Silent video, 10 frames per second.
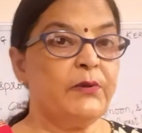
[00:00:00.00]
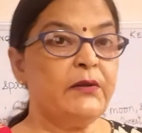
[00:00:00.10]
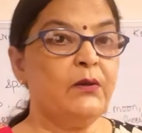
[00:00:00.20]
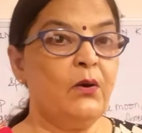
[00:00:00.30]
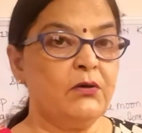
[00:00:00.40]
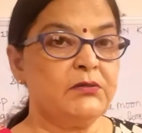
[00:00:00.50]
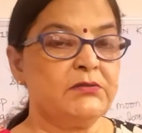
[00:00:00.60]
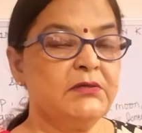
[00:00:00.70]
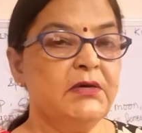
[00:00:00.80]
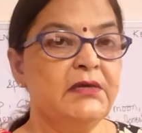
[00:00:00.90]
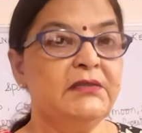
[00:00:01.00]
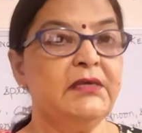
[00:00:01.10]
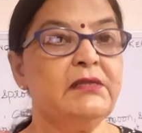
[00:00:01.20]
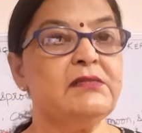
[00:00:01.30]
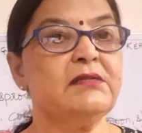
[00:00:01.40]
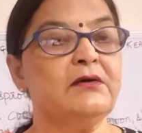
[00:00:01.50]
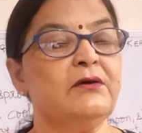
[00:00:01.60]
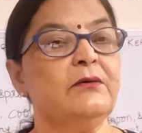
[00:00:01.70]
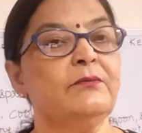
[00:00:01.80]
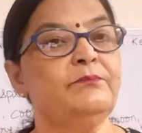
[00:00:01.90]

very hot, these uh,